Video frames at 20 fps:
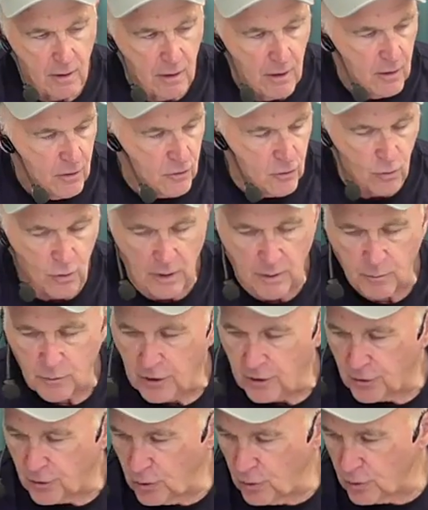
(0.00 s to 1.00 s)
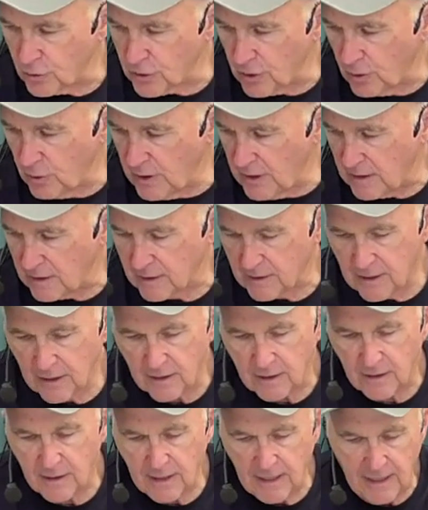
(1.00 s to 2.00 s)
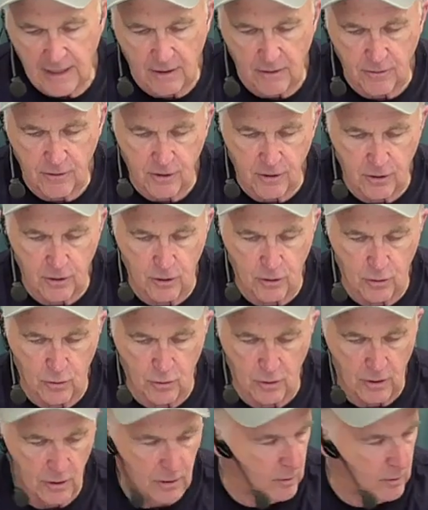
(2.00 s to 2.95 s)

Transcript: so what I'm going to do is go ahead and cut it down to a